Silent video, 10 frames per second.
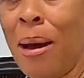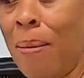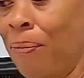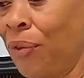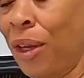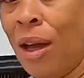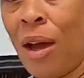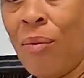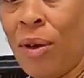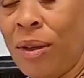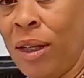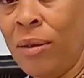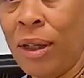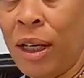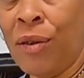um,
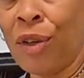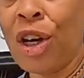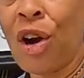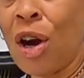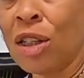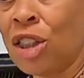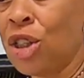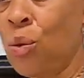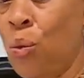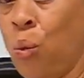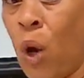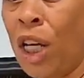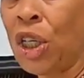in, in regards to